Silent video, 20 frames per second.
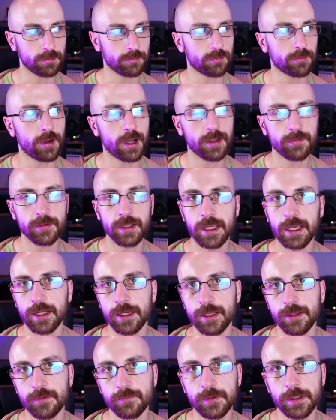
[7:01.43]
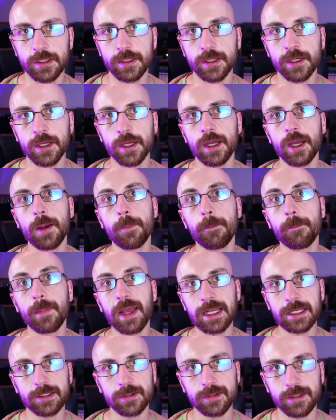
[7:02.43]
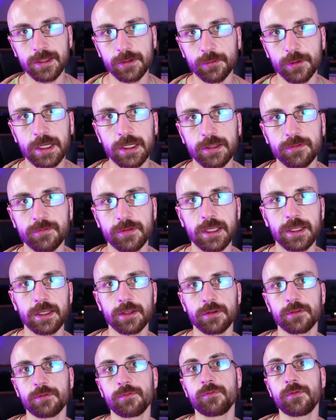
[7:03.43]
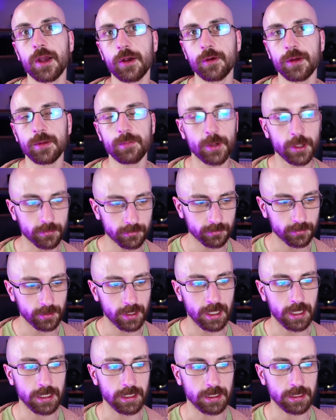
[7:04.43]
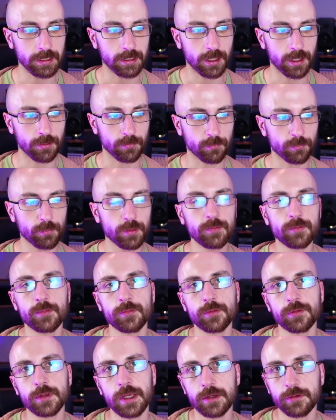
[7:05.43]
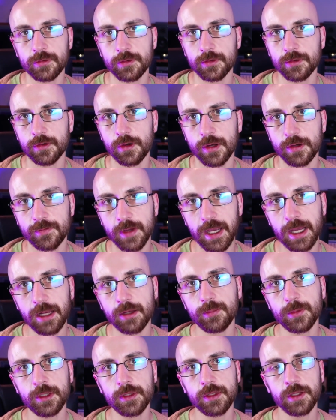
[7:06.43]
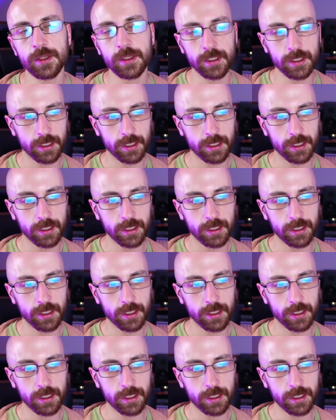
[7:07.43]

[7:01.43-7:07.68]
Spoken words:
driving any of the melody or anything. It's very much a rhythm section element,